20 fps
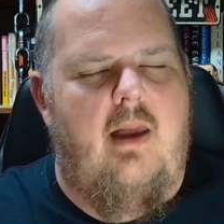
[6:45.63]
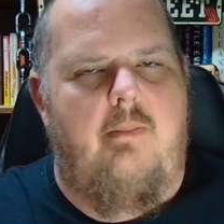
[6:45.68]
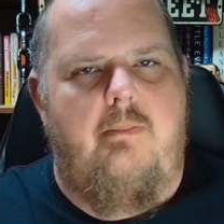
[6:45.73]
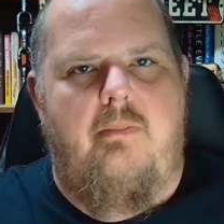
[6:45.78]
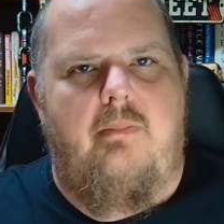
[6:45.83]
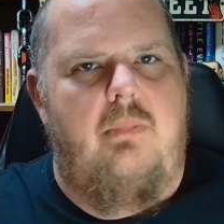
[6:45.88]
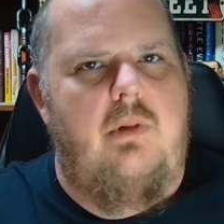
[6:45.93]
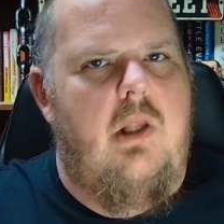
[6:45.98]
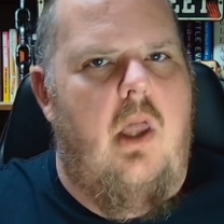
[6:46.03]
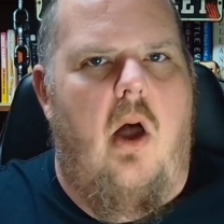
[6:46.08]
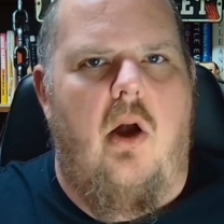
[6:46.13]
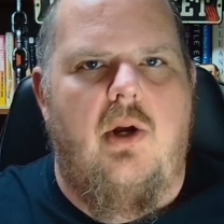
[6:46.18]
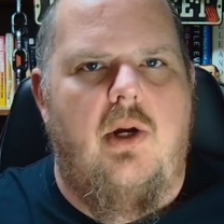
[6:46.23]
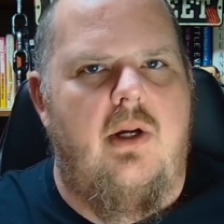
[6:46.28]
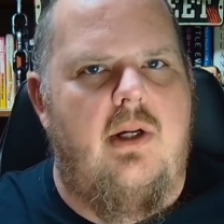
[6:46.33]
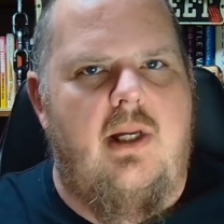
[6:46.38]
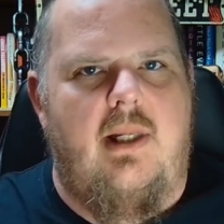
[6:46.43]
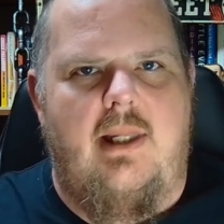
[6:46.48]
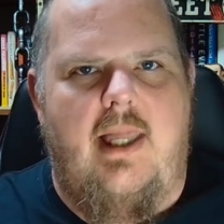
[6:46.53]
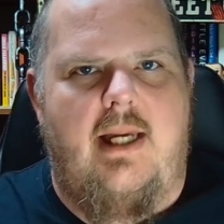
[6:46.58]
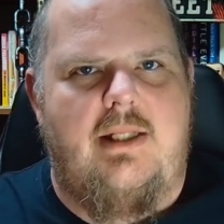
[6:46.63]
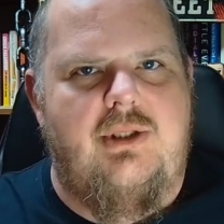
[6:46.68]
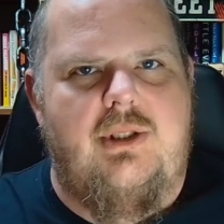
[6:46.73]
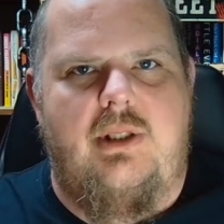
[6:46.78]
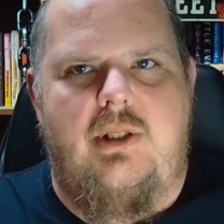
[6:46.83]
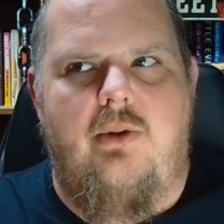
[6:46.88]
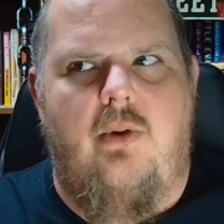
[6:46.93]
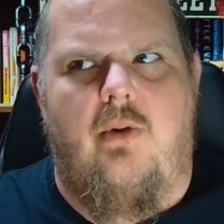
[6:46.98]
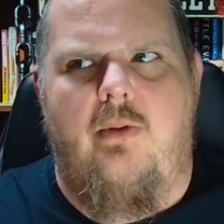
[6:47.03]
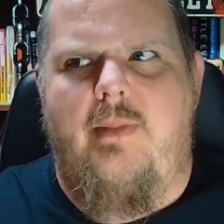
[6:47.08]
a longer
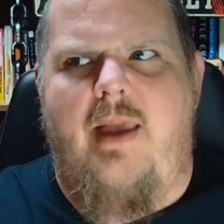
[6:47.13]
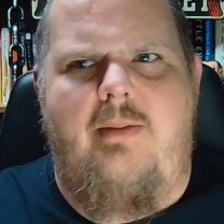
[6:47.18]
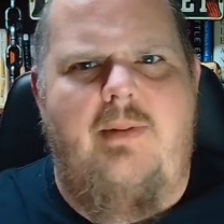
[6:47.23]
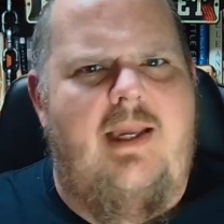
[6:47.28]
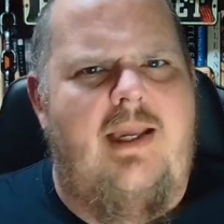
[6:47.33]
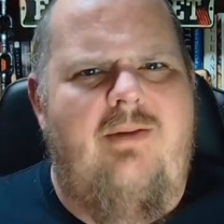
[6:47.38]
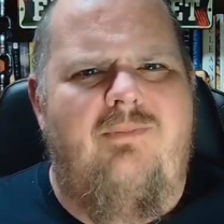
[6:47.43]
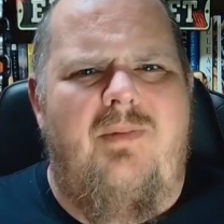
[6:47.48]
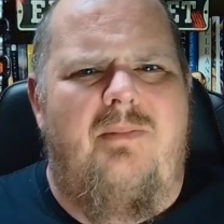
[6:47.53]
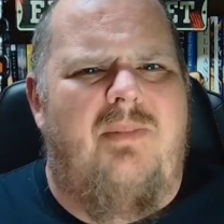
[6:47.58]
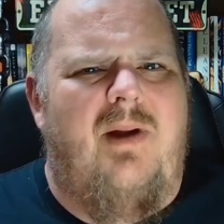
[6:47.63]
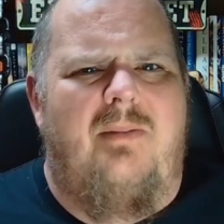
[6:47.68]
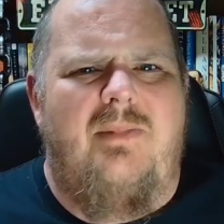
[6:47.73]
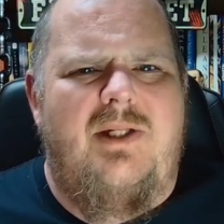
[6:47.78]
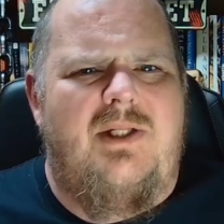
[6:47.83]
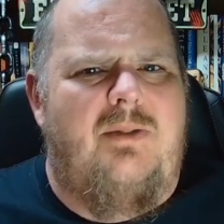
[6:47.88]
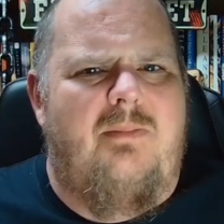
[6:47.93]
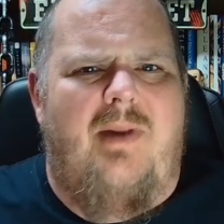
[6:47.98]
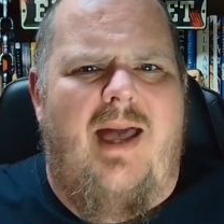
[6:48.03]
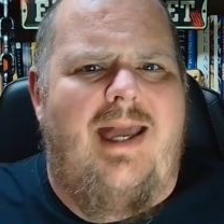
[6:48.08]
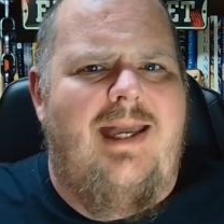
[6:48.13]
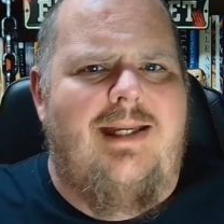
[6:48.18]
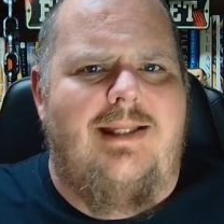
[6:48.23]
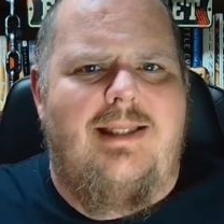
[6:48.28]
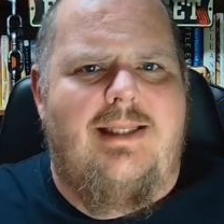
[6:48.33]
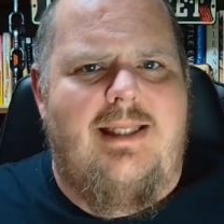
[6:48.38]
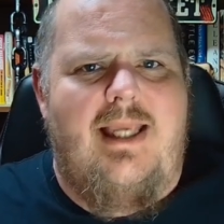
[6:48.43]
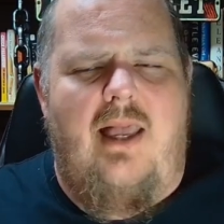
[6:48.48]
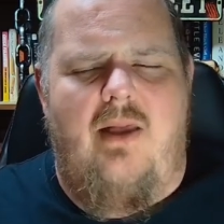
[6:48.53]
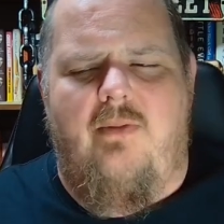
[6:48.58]
collection or maybe even published by
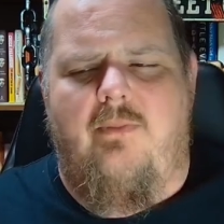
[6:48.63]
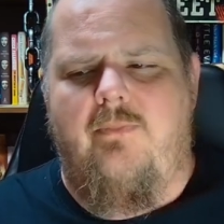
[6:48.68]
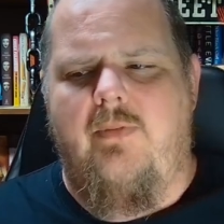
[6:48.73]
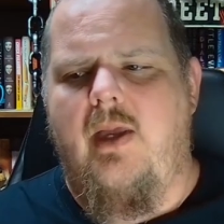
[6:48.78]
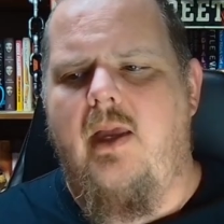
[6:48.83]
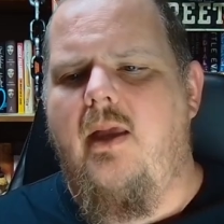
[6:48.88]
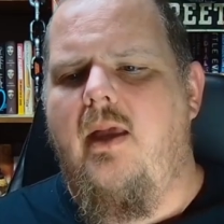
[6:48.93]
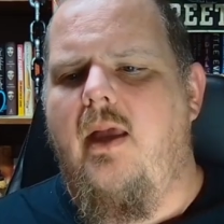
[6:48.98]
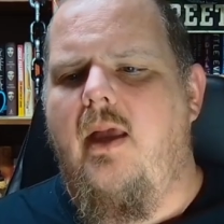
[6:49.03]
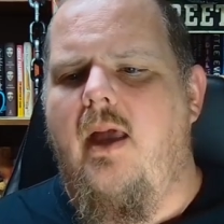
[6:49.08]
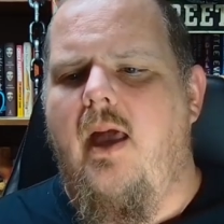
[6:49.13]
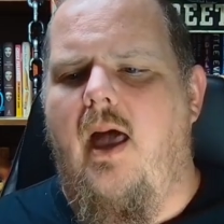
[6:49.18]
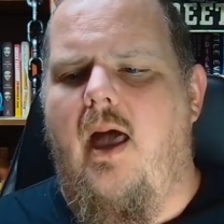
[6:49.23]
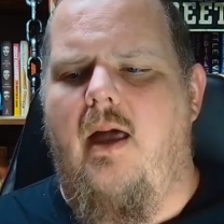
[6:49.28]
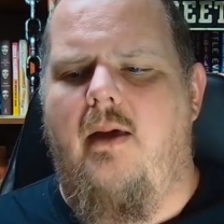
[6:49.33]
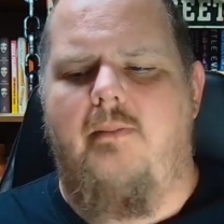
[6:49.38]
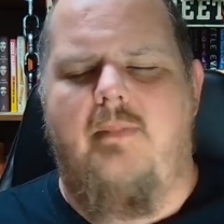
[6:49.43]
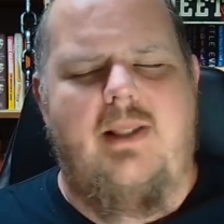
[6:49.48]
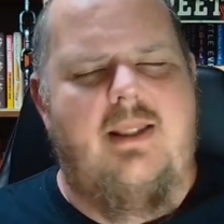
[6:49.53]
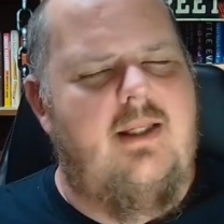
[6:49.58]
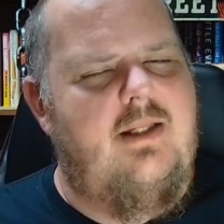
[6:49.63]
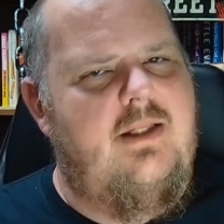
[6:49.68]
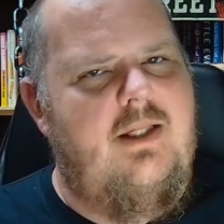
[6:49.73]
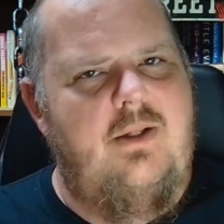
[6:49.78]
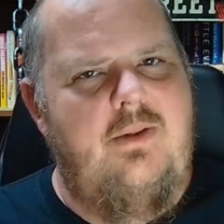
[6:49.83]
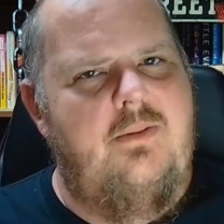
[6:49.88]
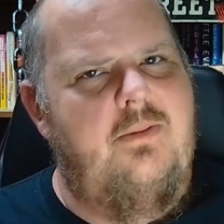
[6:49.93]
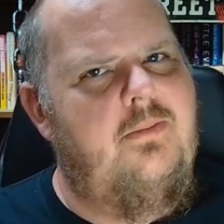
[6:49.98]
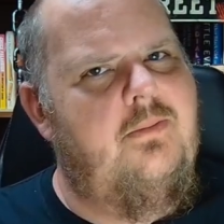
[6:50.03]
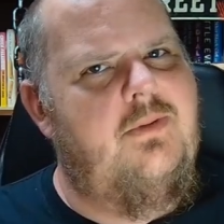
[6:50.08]
itself. Um, but the
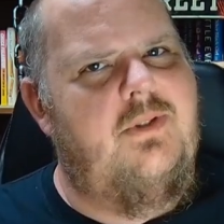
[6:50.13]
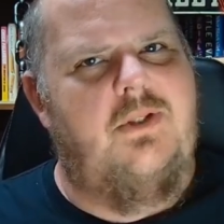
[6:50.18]
two